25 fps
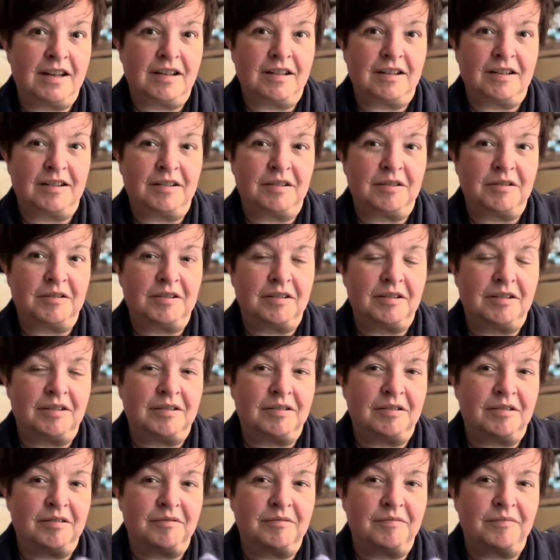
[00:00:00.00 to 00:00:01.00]
a
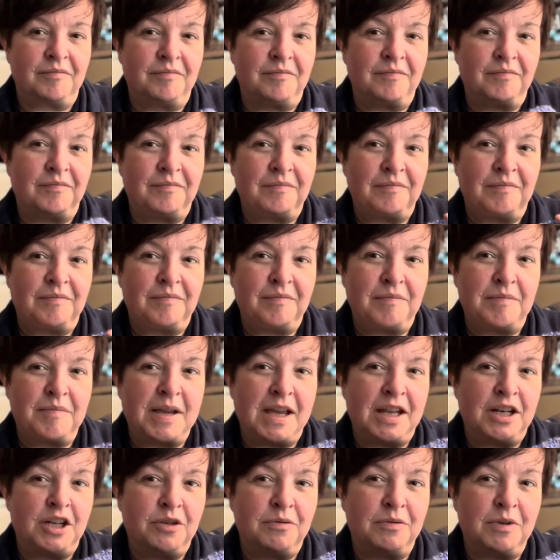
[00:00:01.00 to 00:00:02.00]

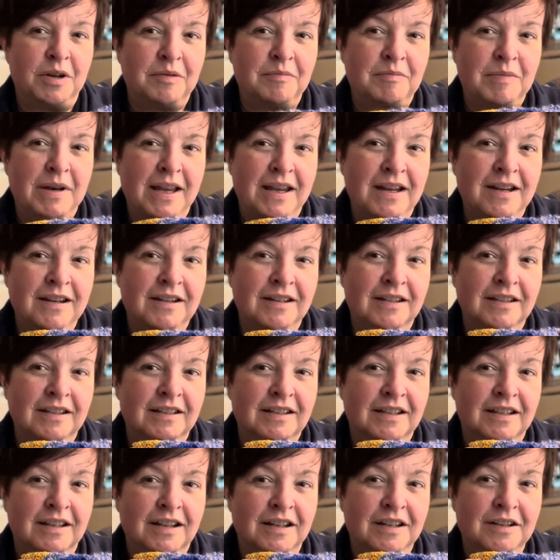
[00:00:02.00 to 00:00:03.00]
patchwork blanket
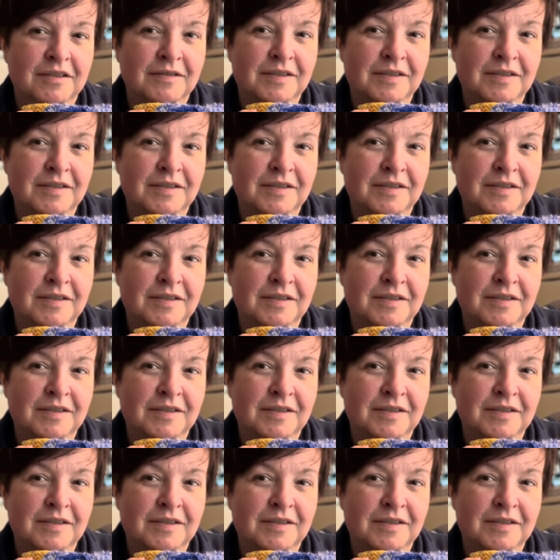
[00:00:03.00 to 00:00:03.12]
kind of